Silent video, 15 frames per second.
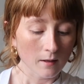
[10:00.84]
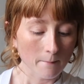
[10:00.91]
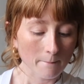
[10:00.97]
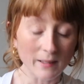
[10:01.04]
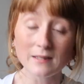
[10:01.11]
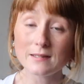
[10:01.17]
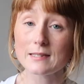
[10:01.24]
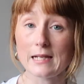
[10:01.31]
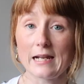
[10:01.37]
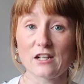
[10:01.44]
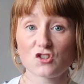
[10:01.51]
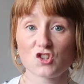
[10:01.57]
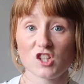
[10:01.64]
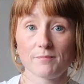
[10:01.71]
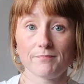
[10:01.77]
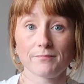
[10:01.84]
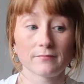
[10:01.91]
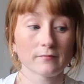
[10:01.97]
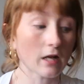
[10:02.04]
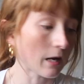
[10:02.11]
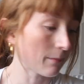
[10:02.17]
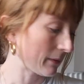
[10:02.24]
men's collection,
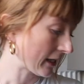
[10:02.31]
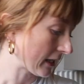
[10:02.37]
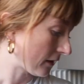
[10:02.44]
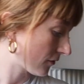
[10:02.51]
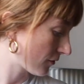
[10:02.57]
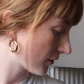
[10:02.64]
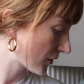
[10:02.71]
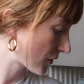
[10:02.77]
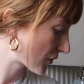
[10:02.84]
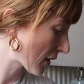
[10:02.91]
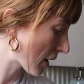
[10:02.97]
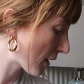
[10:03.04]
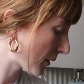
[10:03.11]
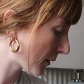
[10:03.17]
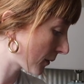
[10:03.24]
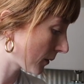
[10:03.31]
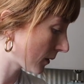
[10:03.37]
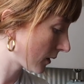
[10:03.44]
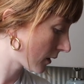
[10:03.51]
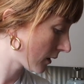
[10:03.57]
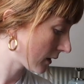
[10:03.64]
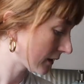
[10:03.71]
I believe. So
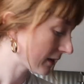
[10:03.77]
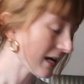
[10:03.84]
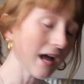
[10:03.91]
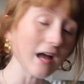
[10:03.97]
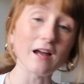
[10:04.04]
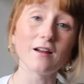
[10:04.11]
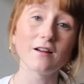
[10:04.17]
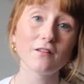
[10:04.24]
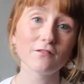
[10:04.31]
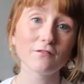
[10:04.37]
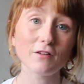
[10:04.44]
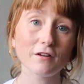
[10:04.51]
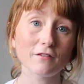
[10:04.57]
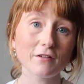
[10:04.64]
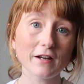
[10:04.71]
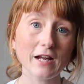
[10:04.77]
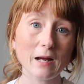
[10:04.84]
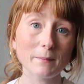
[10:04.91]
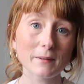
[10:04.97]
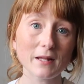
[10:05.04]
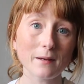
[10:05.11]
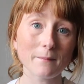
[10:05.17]
yeah, very
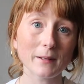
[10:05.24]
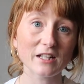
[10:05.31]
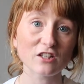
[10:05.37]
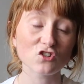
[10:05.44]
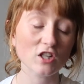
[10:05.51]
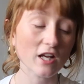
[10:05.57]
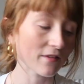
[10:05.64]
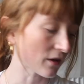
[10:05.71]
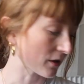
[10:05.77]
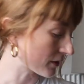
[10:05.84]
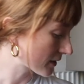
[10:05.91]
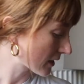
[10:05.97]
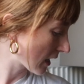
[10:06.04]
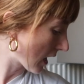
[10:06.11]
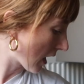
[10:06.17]
happy that I managed to get those.